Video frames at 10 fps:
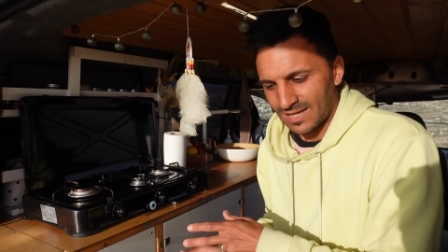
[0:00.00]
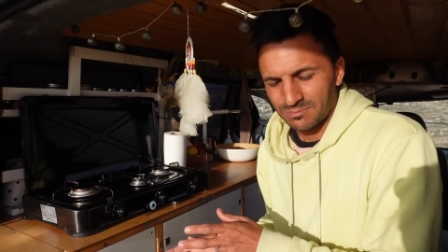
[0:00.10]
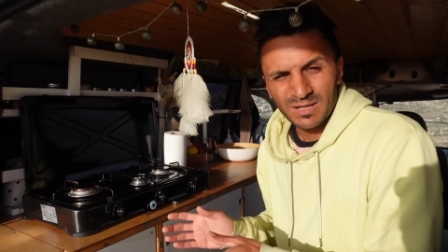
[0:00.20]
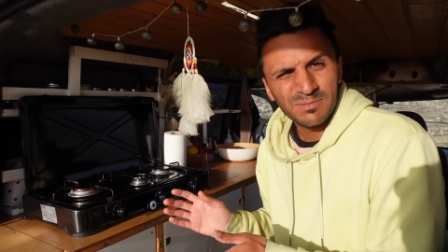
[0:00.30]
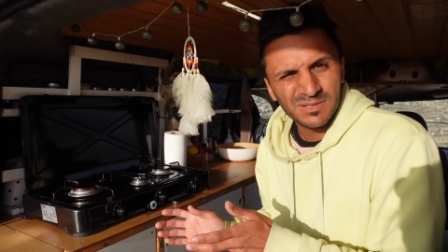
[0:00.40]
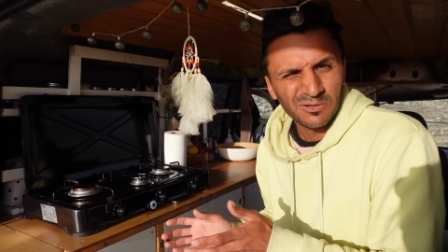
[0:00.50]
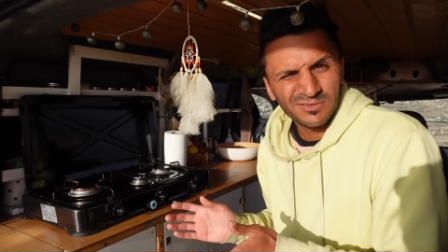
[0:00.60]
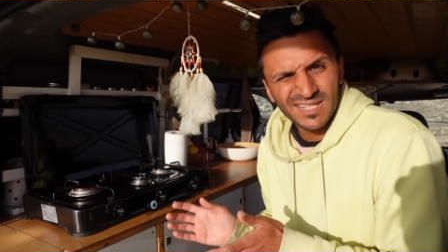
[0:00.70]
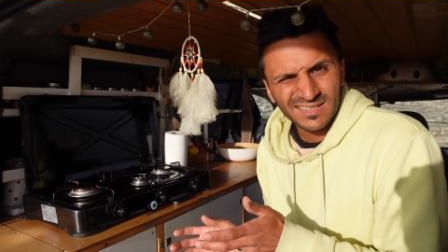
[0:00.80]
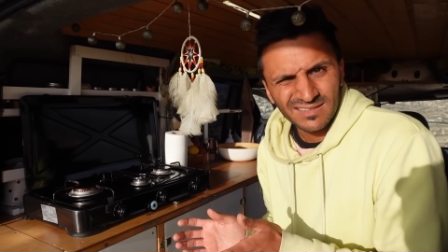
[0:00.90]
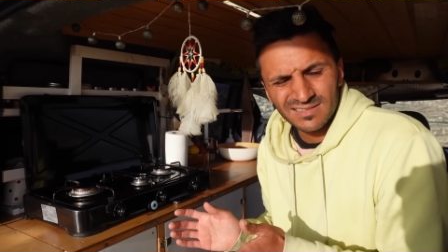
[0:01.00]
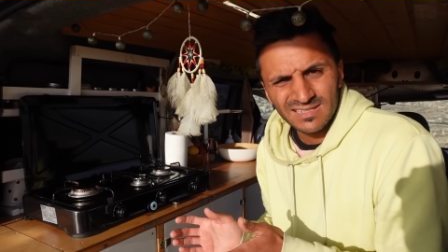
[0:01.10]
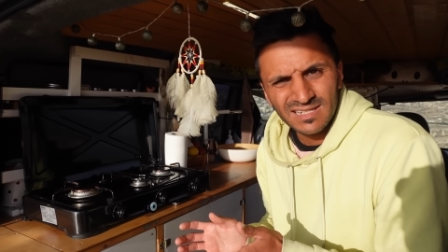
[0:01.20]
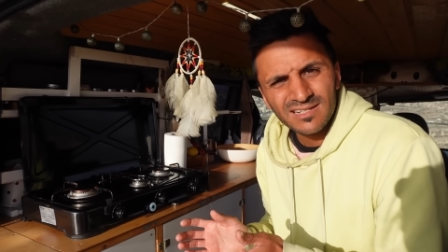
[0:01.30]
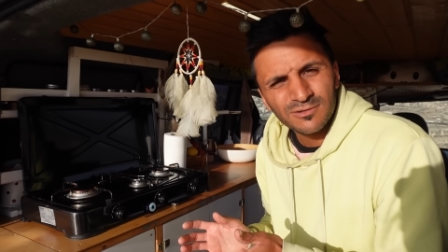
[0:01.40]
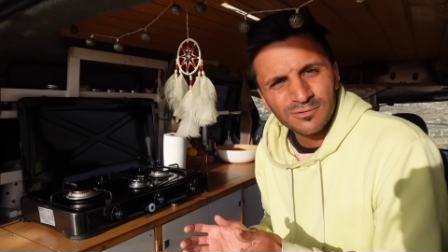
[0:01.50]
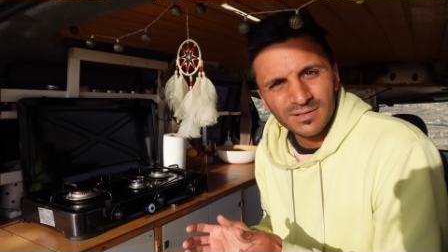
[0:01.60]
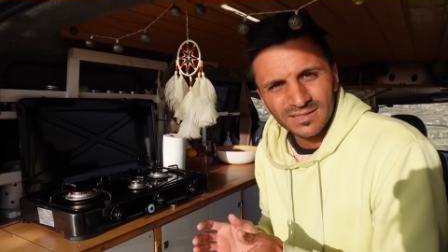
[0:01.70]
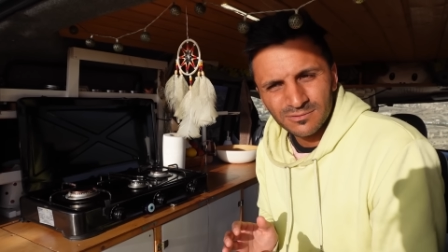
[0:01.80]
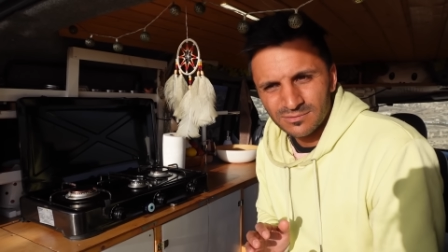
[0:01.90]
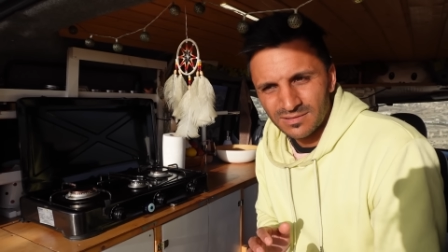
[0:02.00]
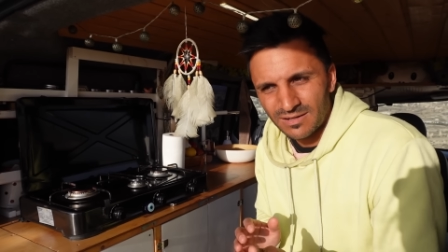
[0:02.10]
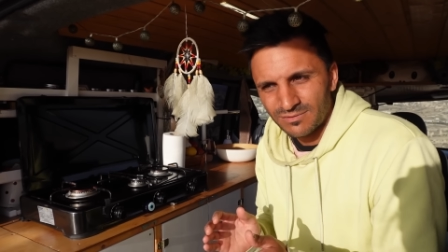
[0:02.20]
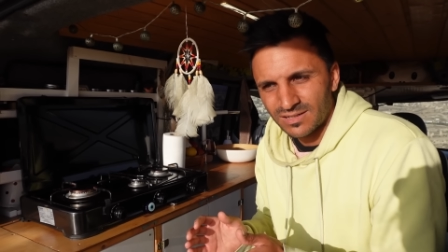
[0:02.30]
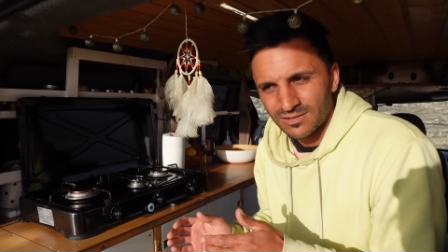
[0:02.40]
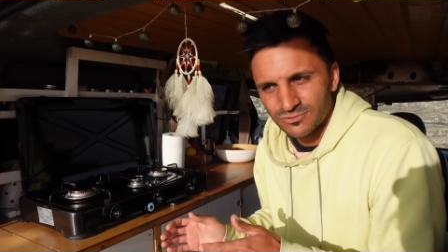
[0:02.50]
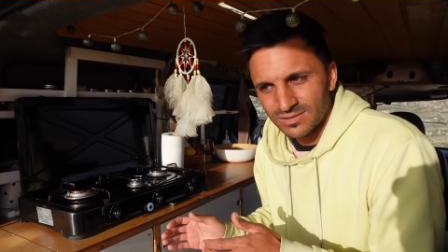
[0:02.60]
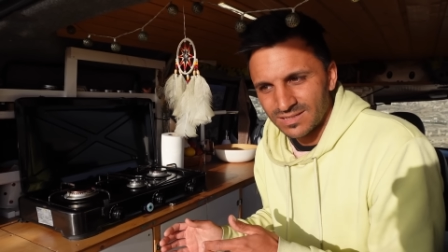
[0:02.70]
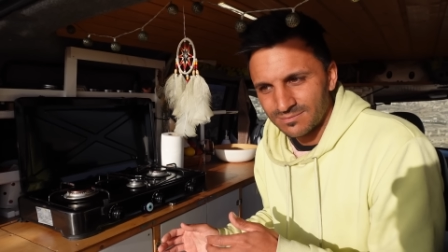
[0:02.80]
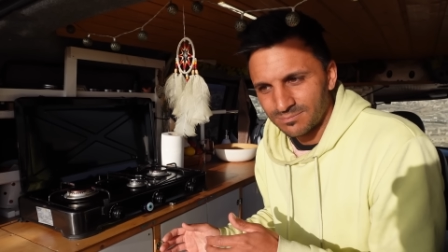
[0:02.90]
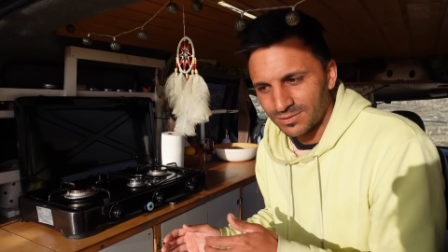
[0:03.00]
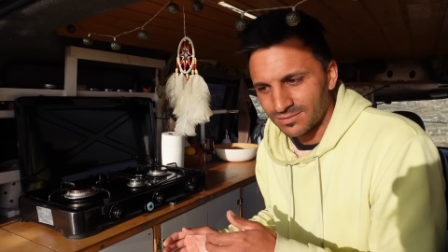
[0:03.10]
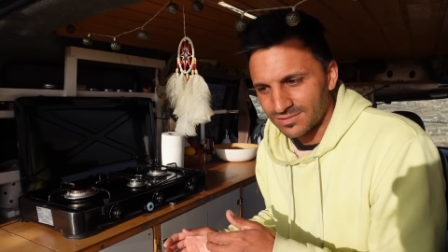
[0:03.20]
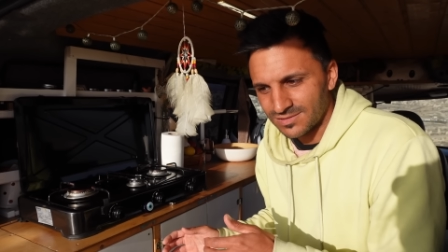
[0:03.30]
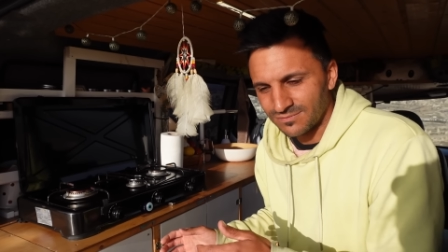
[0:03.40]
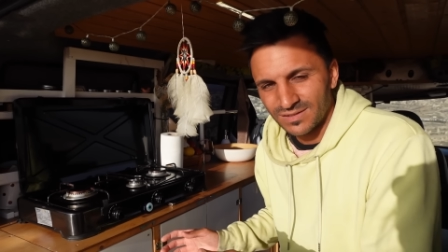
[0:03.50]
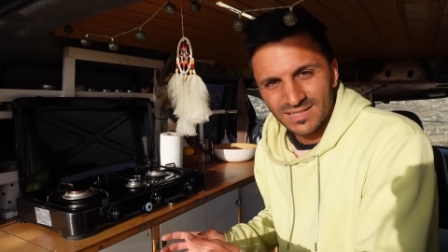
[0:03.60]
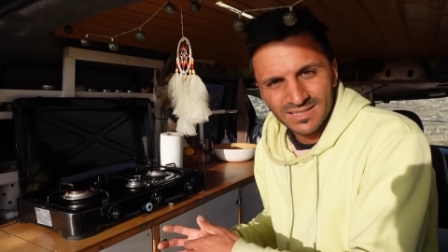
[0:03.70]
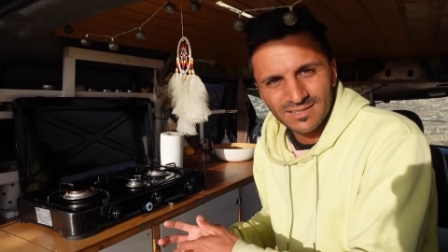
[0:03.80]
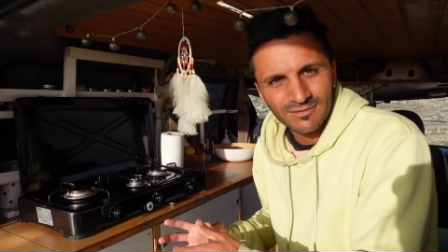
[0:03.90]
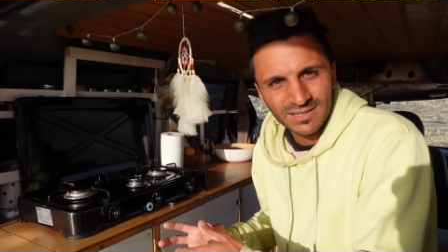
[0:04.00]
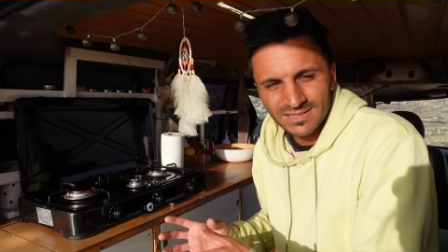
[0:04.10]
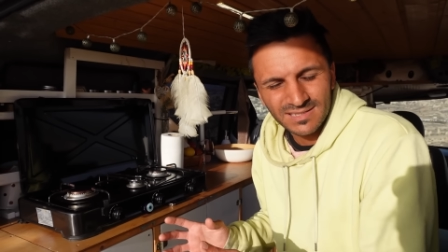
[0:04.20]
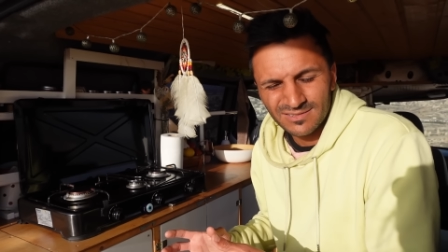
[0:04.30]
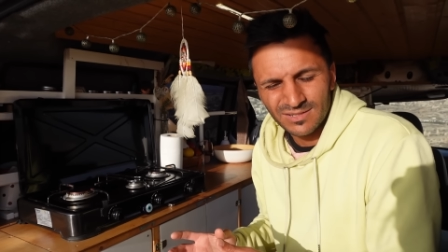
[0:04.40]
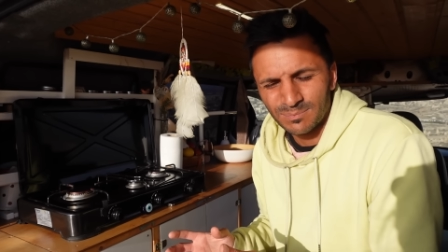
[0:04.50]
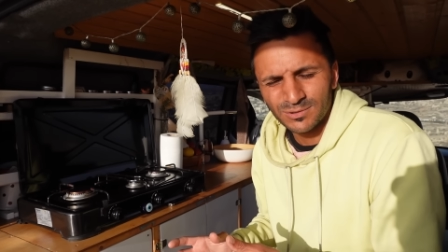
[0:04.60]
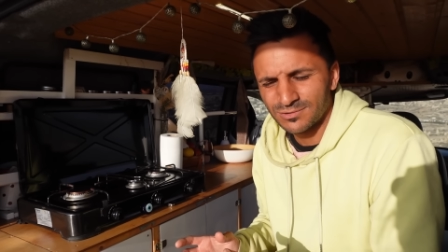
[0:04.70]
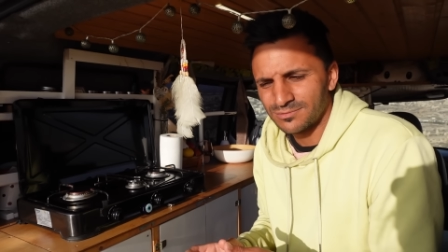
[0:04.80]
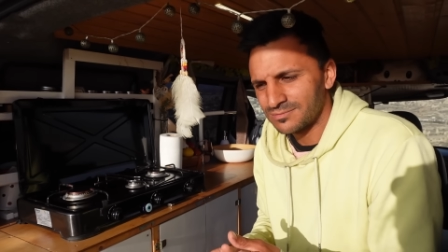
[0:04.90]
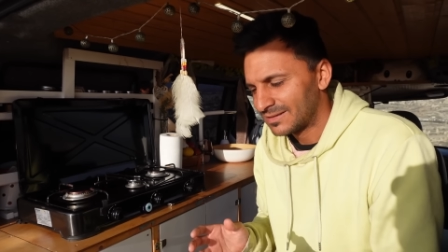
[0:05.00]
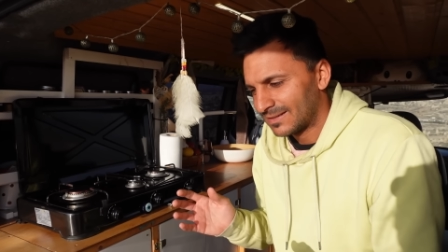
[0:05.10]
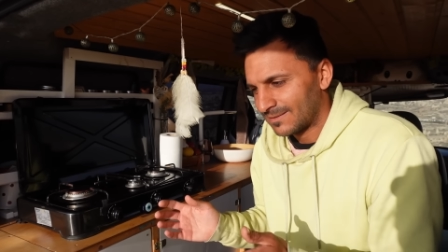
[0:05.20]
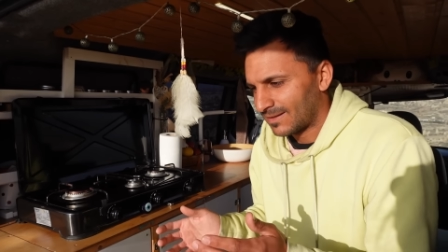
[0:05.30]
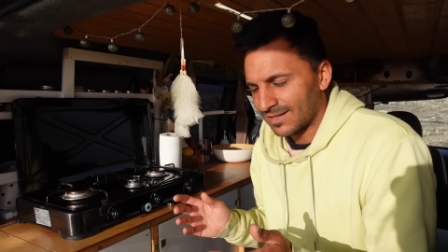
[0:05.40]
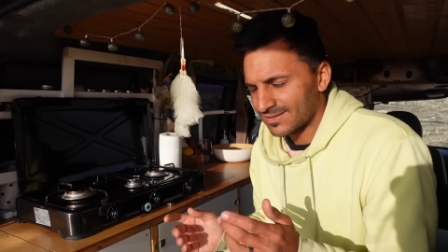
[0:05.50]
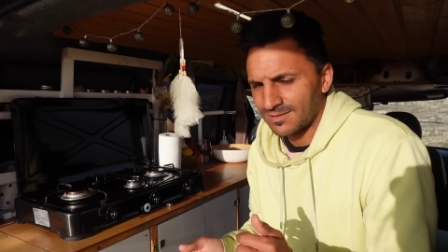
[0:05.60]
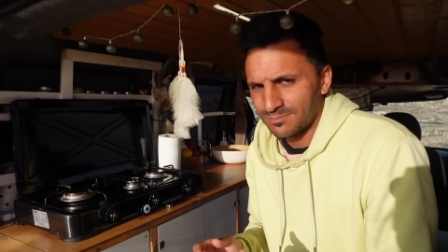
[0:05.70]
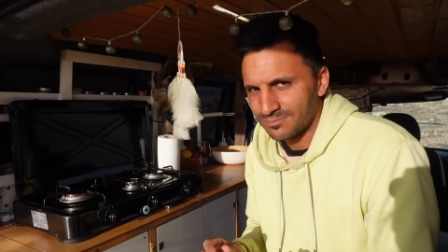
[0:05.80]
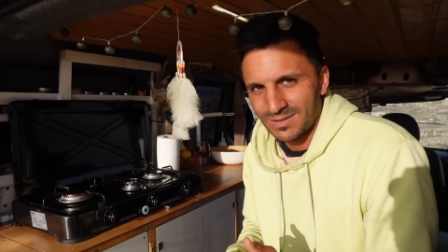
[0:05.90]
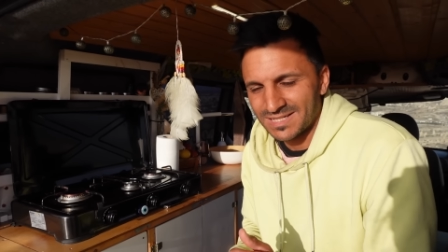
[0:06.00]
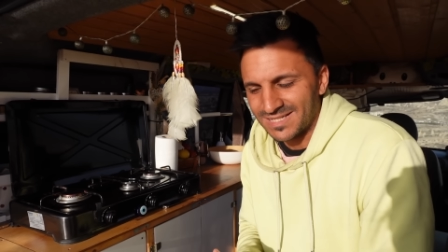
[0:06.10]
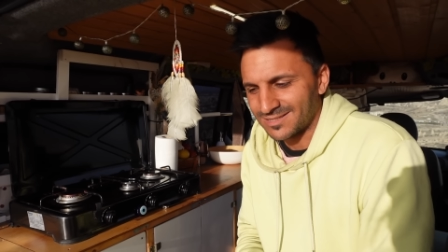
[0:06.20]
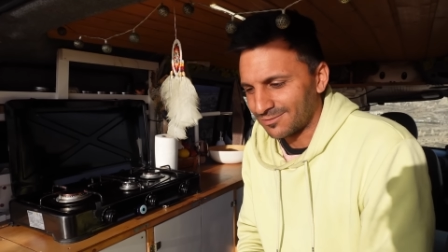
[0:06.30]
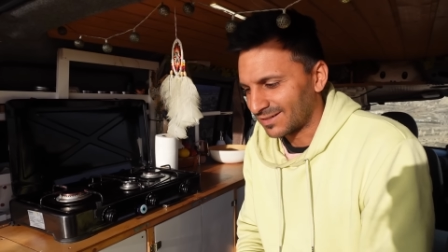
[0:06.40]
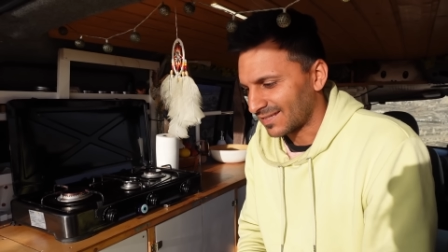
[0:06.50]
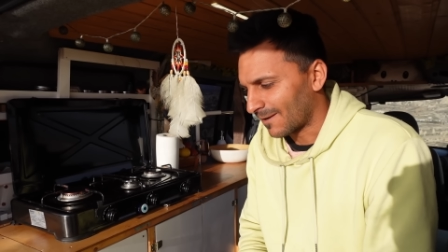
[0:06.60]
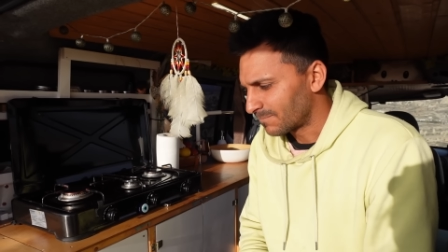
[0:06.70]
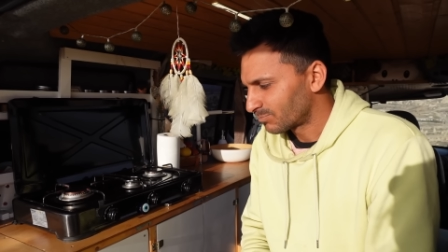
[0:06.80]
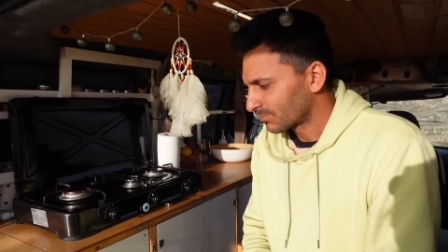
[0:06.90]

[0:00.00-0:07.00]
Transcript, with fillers: and maybe not technically legal in every country because filling it directly to the bottle, uh, some places don't like that.